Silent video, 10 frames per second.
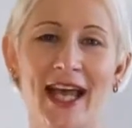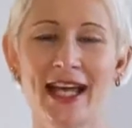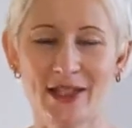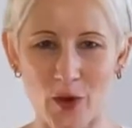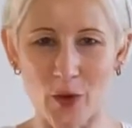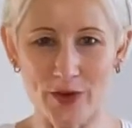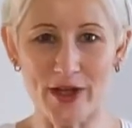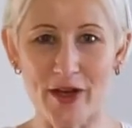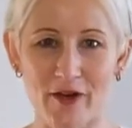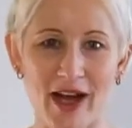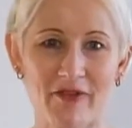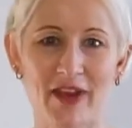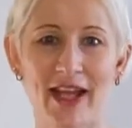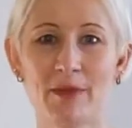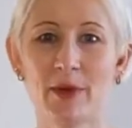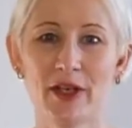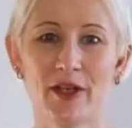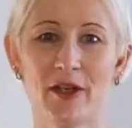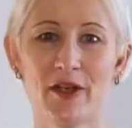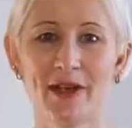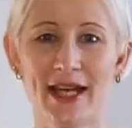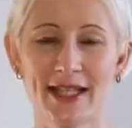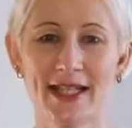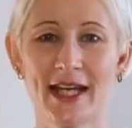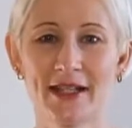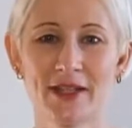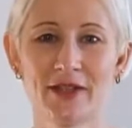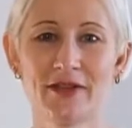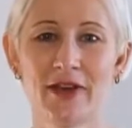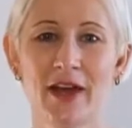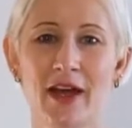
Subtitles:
It's also great for anybody who has a touch of